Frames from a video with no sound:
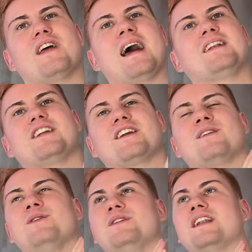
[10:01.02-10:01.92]
and
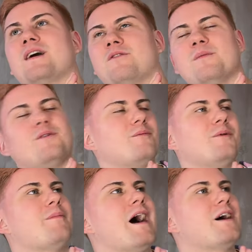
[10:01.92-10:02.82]
included a
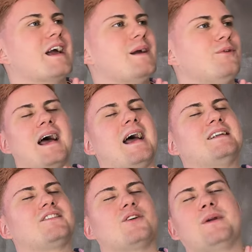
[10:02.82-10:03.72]
removable power cable,
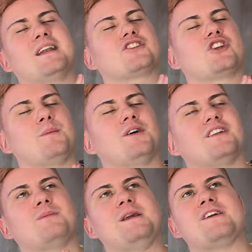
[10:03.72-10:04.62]
and so we can actually put the
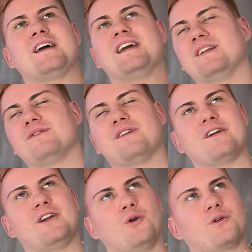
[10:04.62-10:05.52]
speaker in
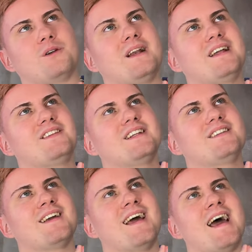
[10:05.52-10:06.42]
very awkward
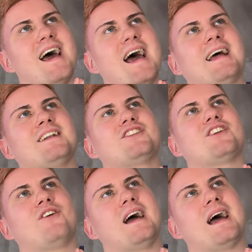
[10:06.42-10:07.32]
places and
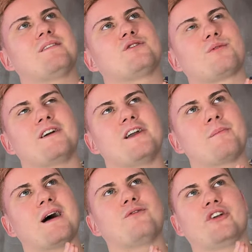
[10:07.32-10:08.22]
not have to worry
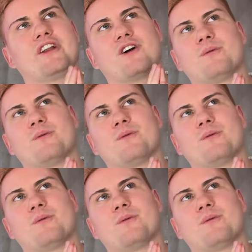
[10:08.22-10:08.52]
about voiding our